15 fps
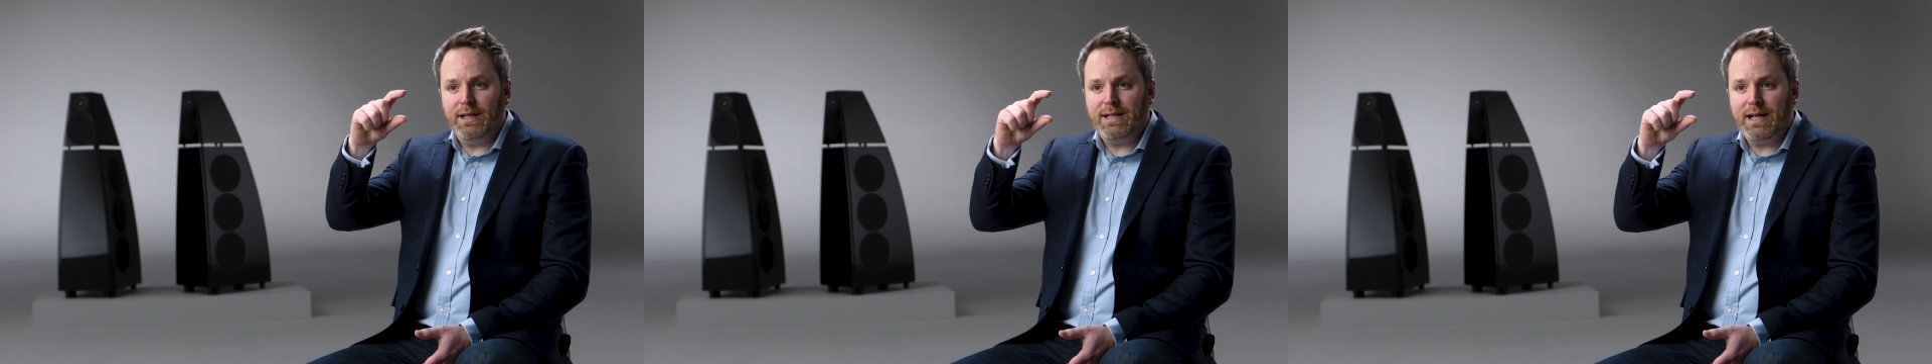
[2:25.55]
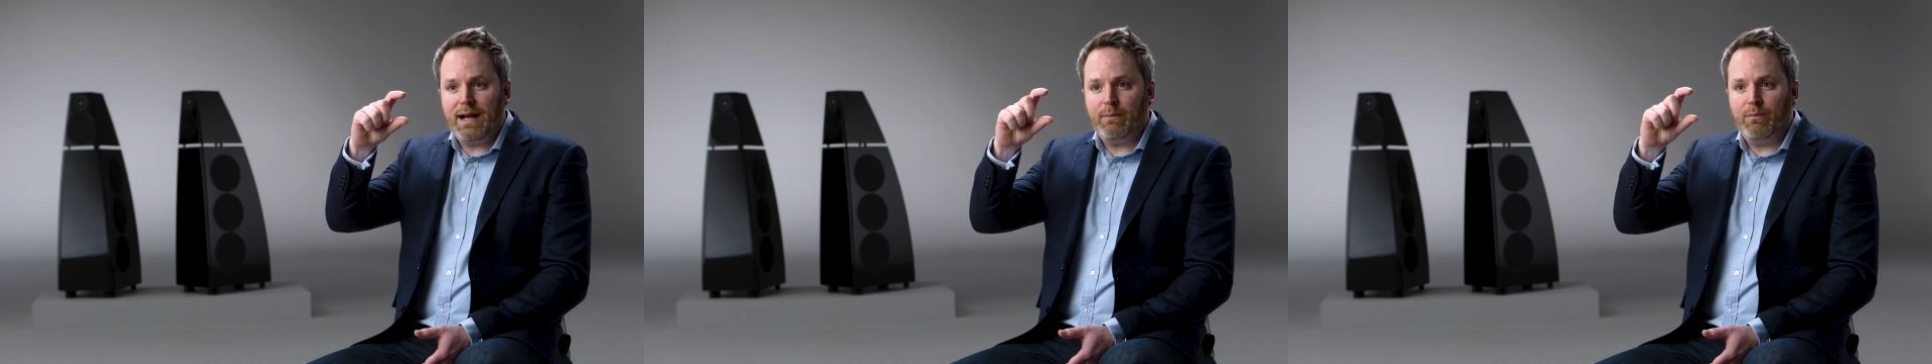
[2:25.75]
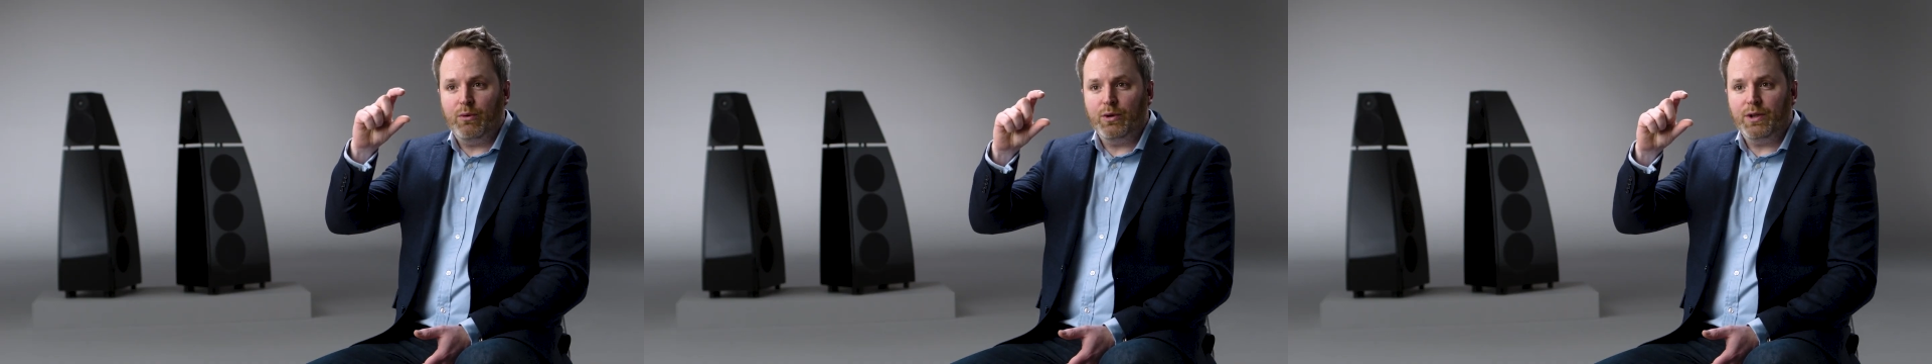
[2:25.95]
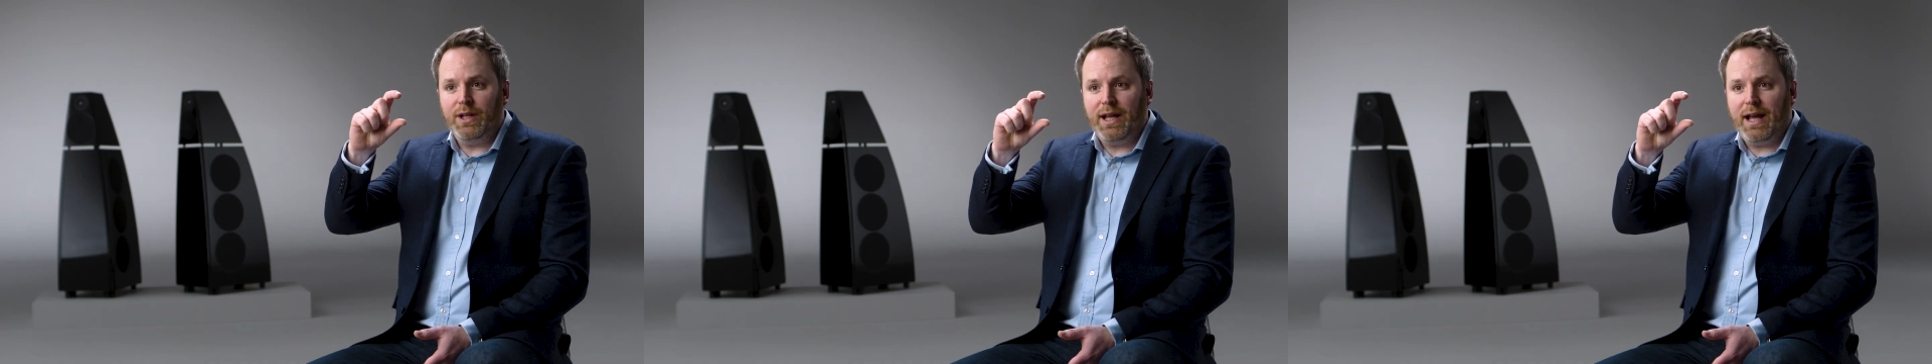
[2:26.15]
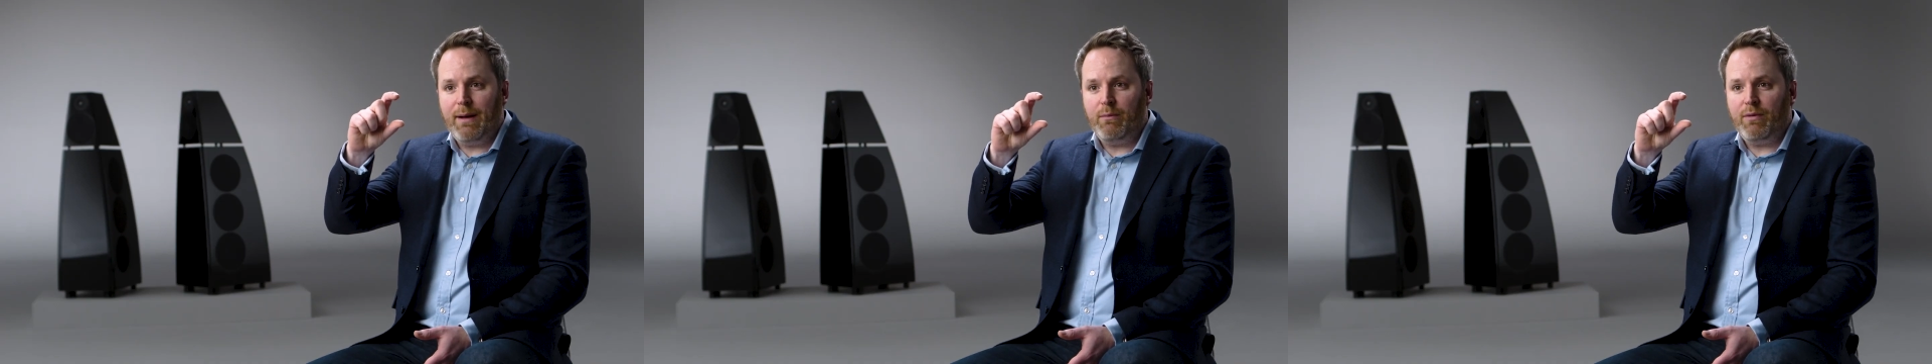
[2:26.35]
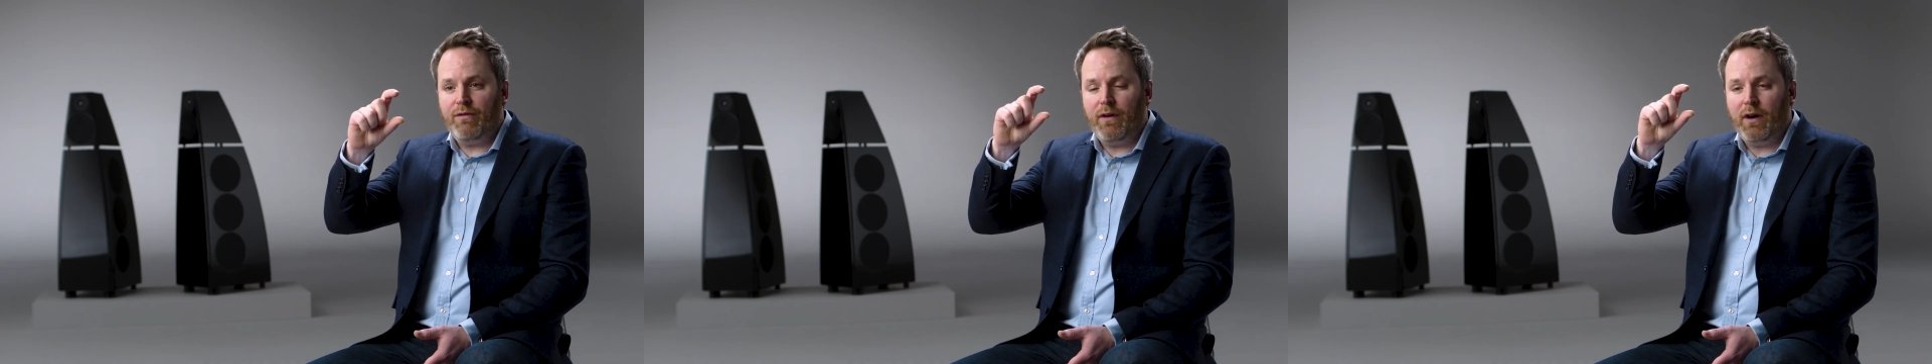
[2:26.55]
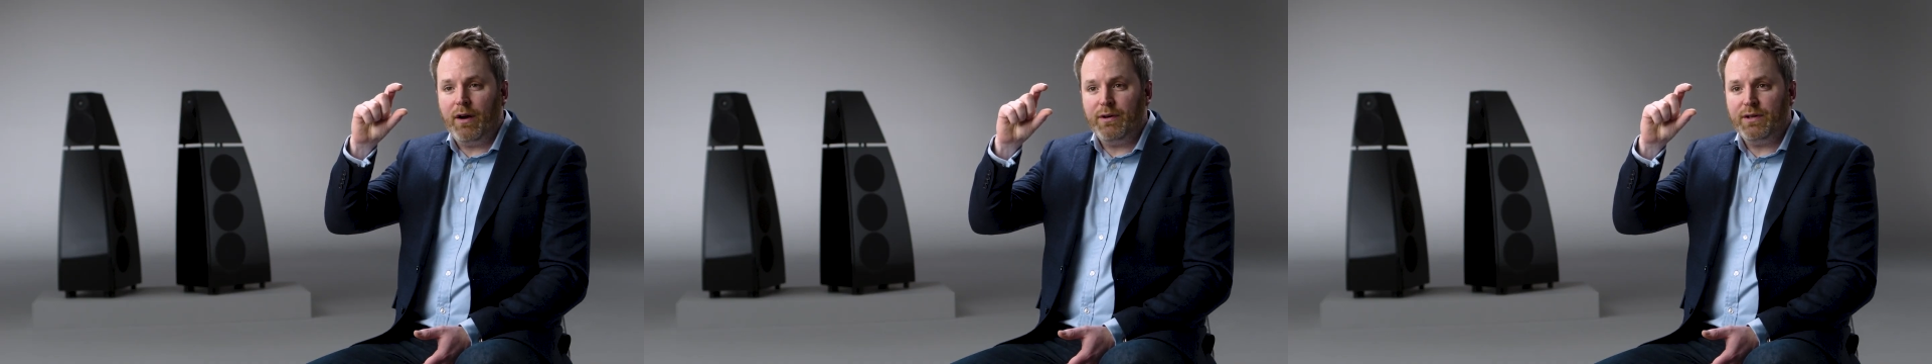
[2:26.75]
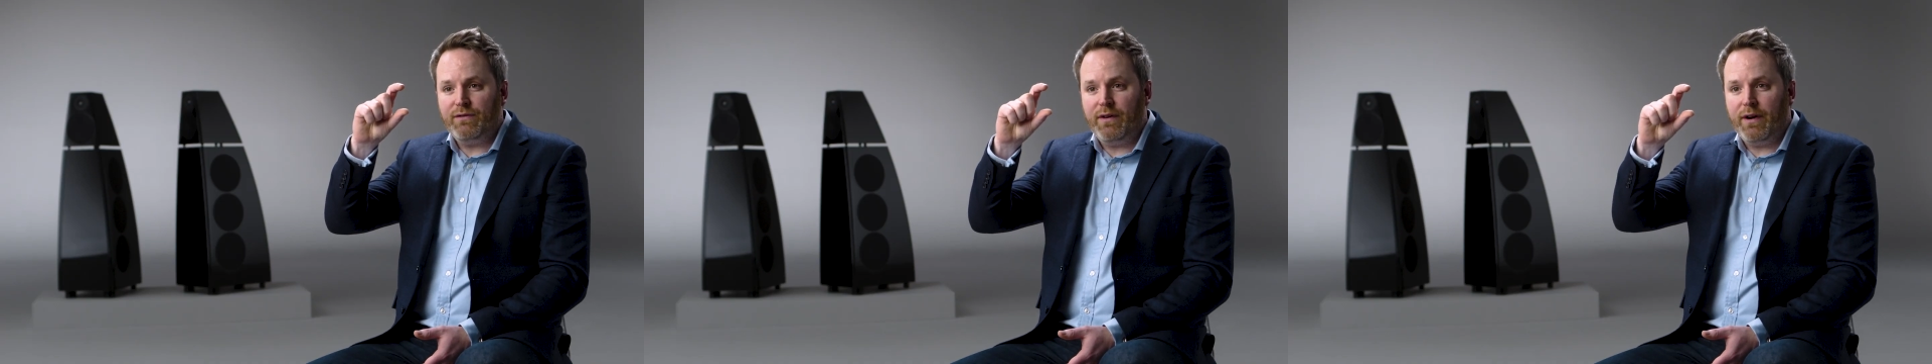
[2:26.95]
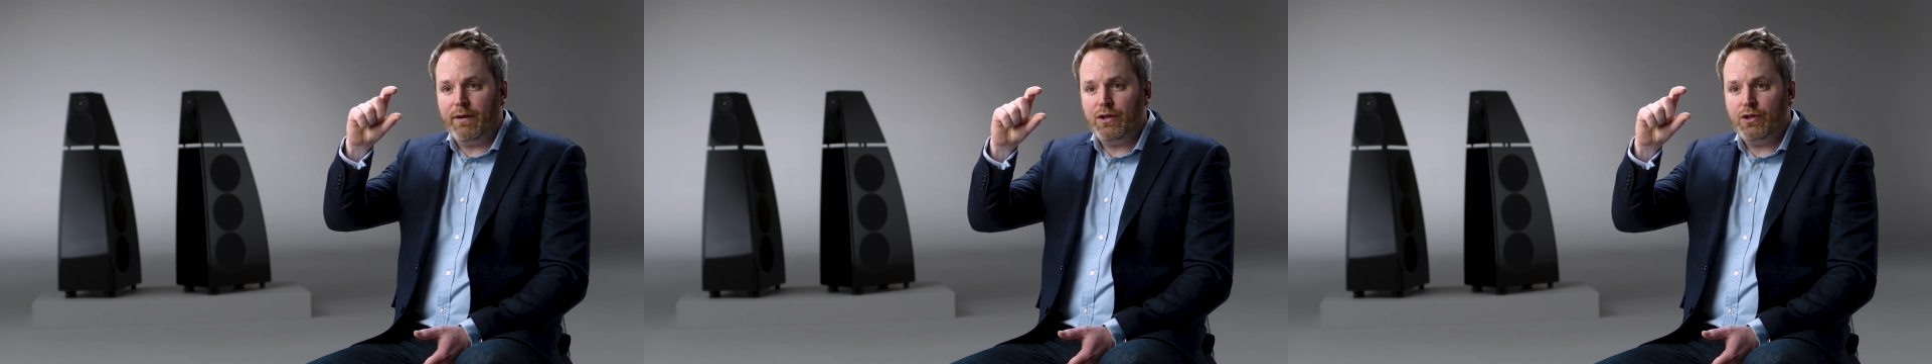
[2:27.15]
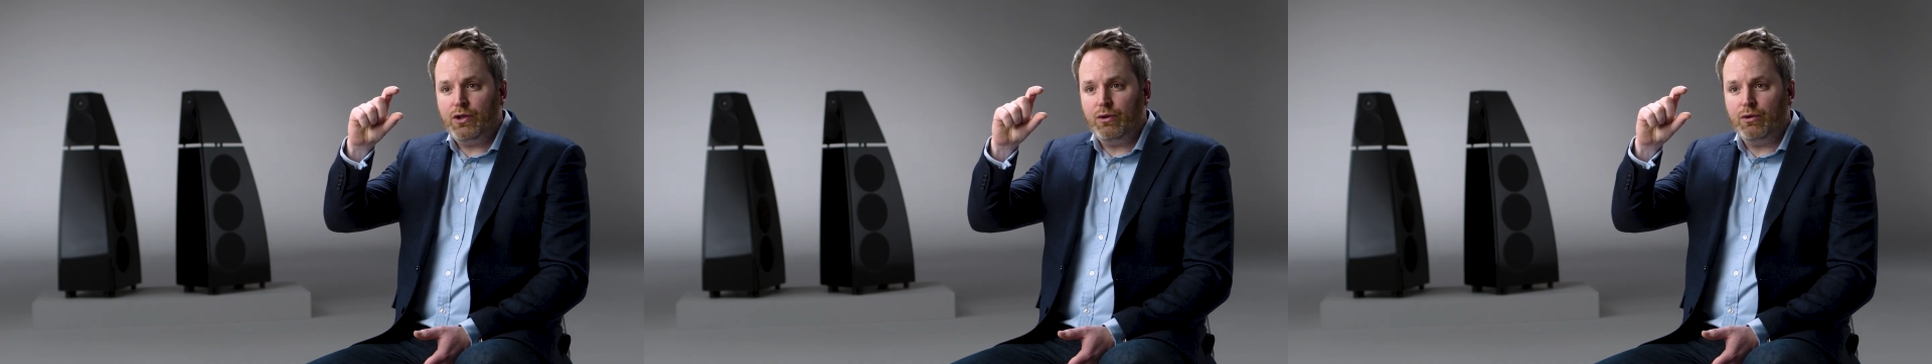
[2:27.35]
DAC board and the amplifier is
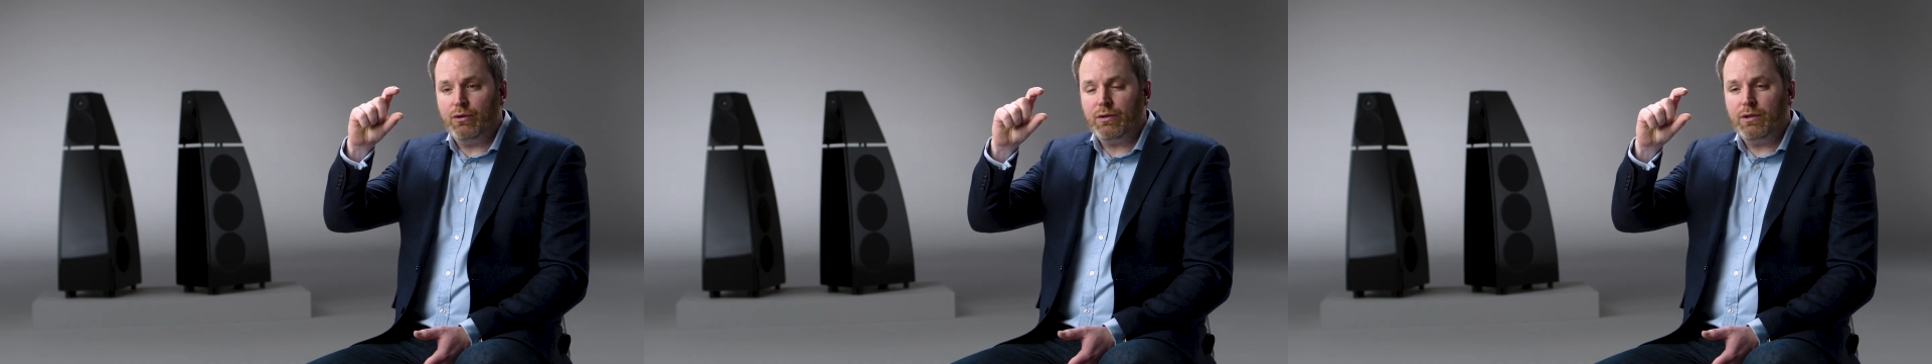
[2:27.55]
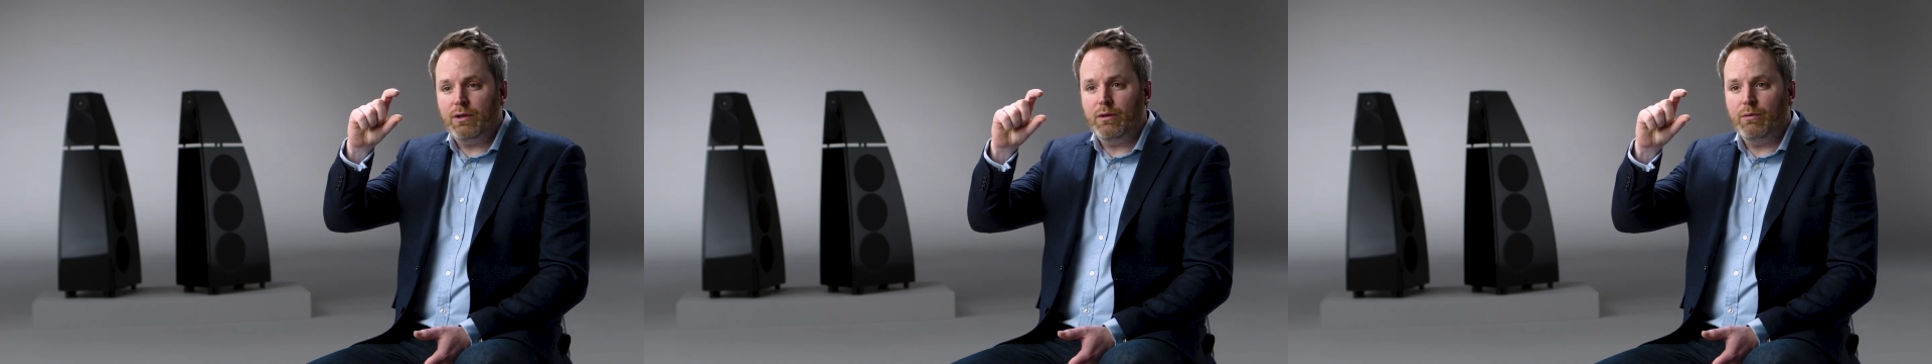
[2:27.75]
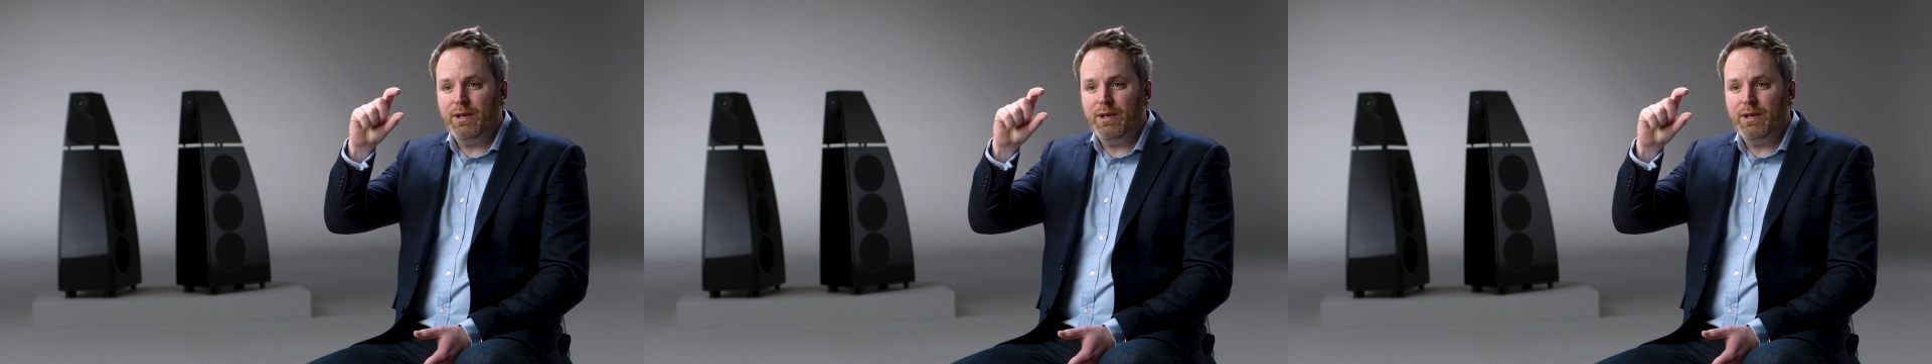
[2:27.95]
very short,